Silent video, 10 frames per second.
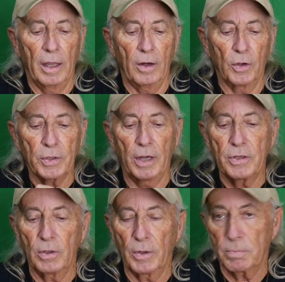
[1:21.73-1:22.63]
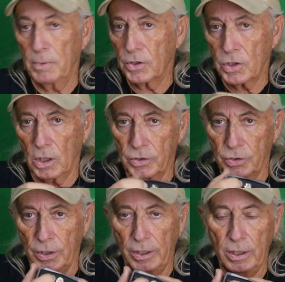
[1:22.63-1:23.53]
It also has a U S B
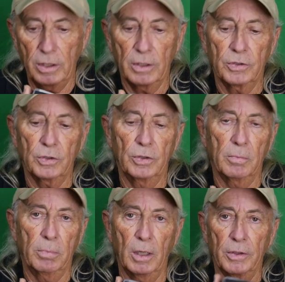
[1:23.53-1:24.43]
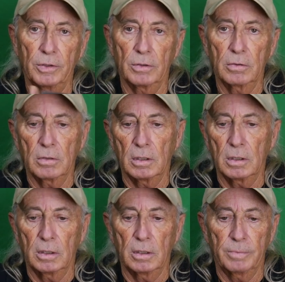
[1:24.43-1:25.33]
charger here, so you can plug your
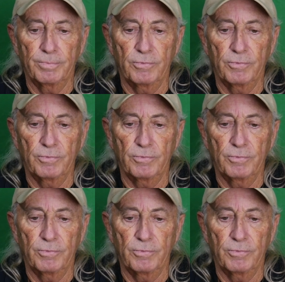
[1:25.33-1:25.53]
uh,